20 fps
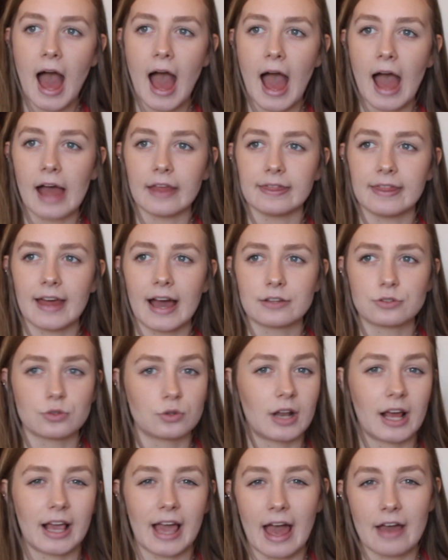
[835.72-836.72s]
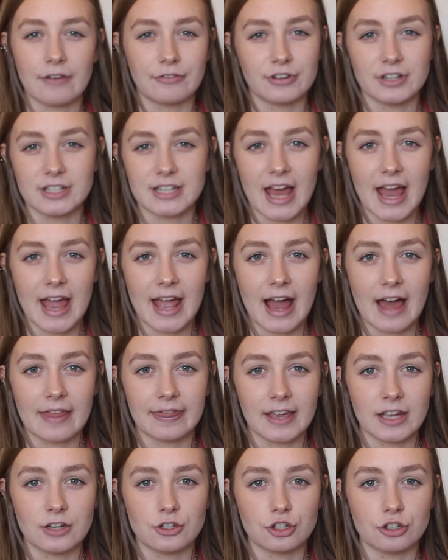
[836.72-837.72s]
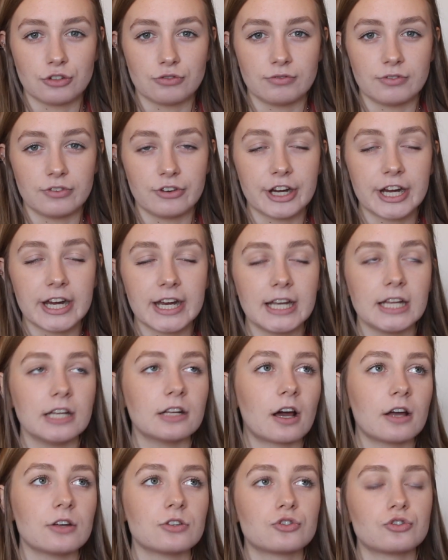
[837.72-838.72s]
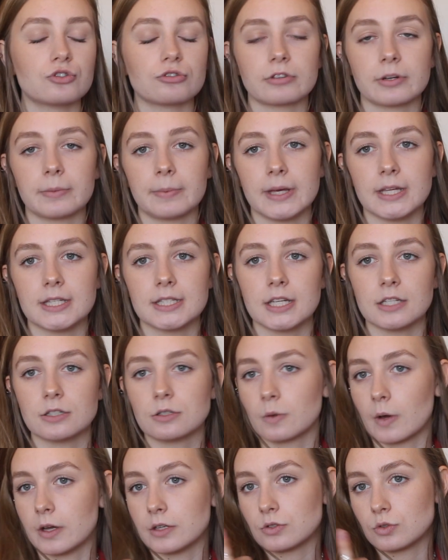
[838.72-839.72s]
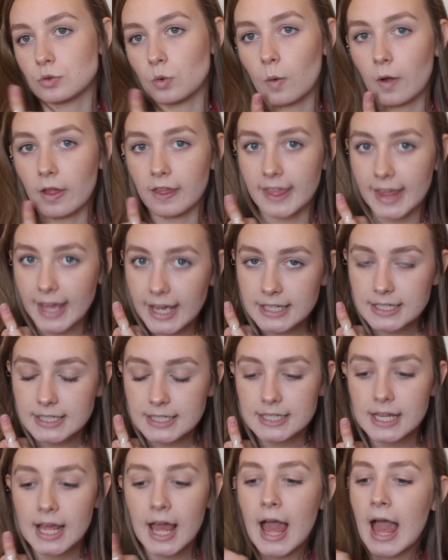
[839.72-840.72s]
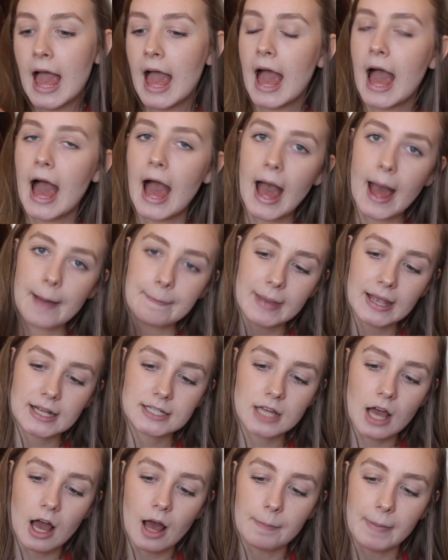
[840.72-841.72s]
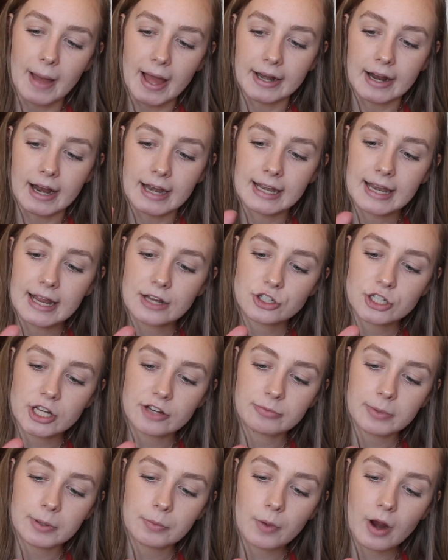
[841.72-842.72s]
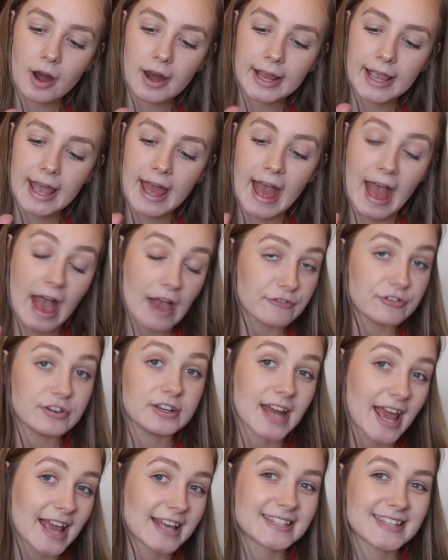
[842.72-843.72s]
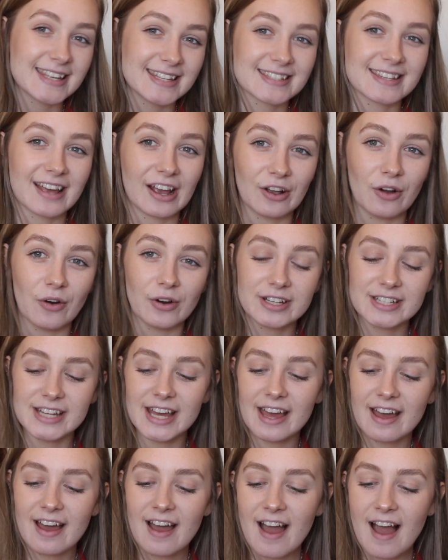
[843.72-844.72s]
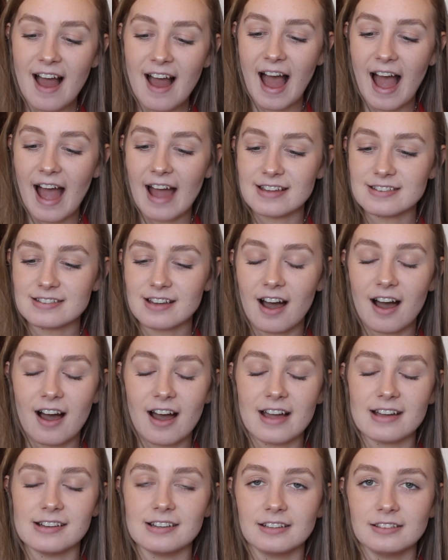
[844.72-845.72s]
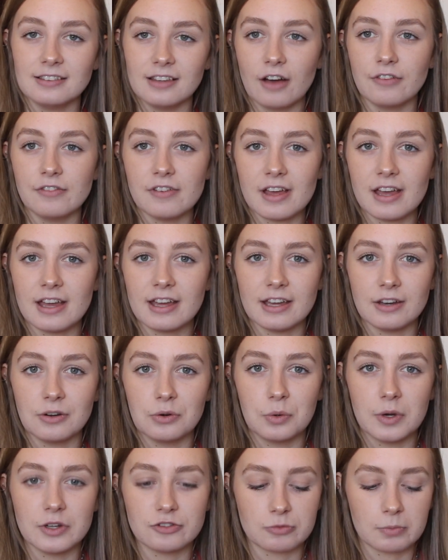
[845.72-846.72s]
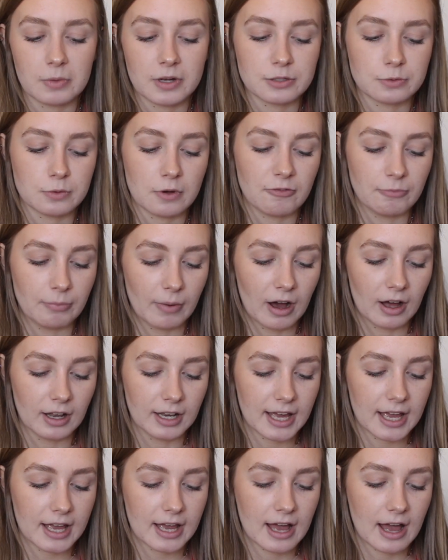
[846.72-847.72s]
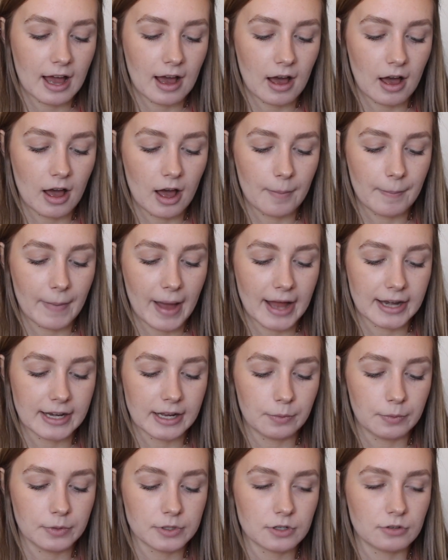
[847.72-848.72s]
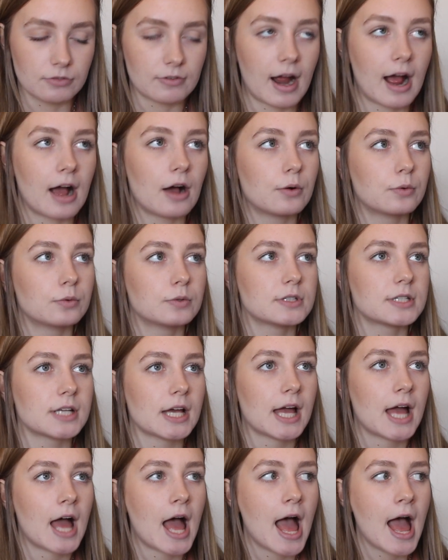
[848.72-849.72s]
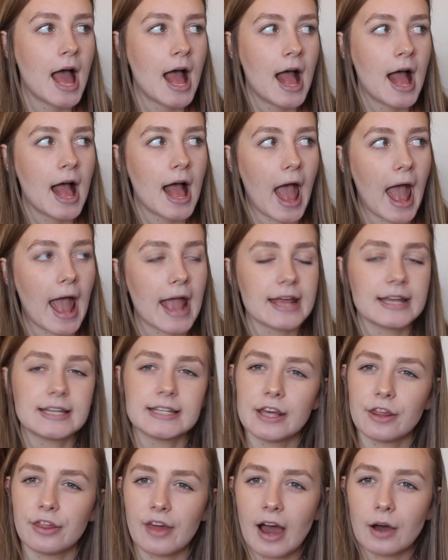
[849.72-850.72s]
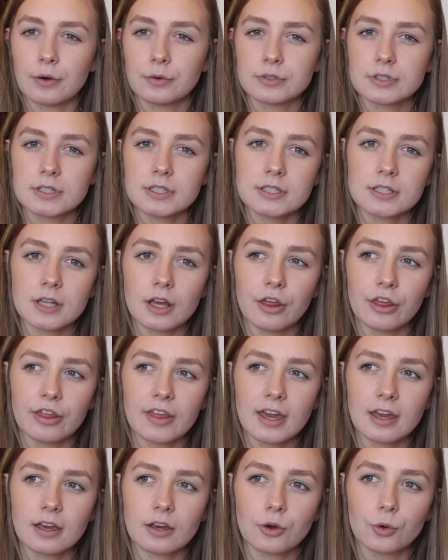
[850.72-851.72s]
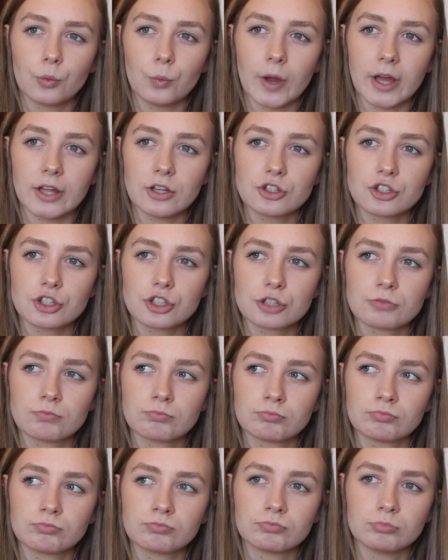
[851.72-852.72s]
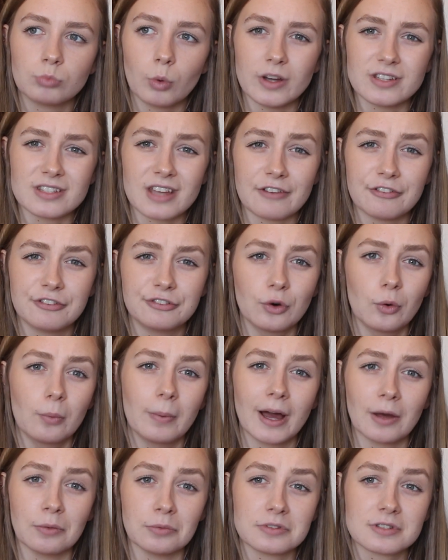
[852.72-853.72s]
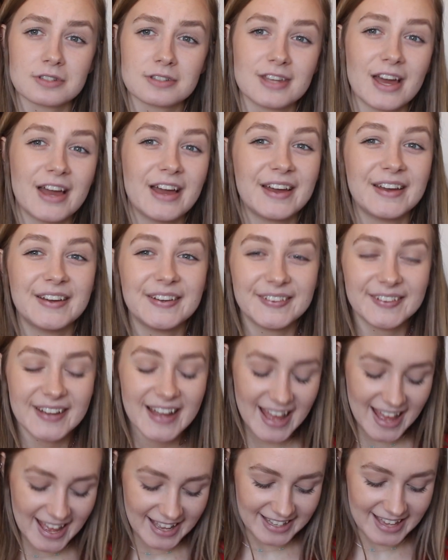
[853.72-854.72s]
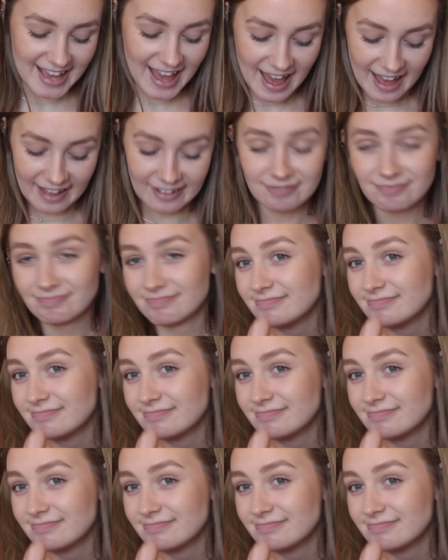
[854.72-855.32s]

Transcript: and that's on like every day, and they do really nice jewelry pieces. So I saw this and picked it up, and I literally have been wearing it every day since I got it, and I love it. It always reminds me of Bali, and it was around 80,000, I think, which, what is like £4? So yeah,